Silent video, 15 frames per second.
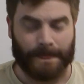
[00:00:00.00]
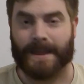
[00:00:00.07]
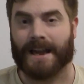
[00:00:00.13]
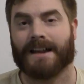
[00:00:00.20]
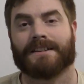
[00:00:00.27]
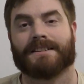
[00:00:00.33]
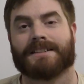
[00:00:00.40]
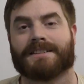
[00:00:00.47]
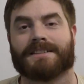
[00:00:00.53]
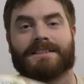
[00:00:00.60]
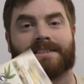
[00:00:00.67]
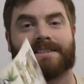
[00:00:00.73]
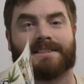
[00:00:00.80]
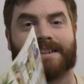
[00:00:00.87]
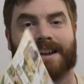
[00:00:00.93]
And this
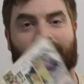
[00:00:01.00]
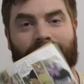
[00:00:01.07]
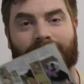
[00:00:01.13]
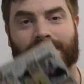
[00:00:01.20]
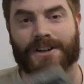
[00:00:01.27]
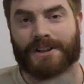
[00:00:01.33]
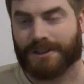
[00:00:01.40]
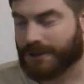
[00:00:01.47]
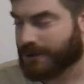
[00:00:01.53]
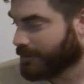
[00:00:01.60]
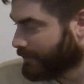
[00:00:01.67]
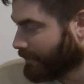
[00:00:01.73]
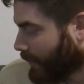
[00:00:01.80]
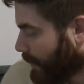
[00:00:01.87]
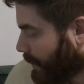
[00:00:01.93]
is now your
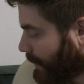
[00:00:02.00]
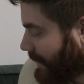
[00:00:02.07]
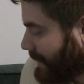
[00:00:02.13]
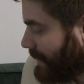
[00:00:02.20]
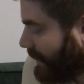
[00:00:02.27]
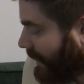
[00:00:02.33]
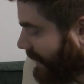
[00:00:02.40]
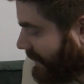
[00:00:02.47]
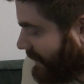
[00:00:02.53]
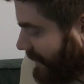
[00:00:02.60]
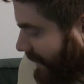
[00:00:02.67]
role in trying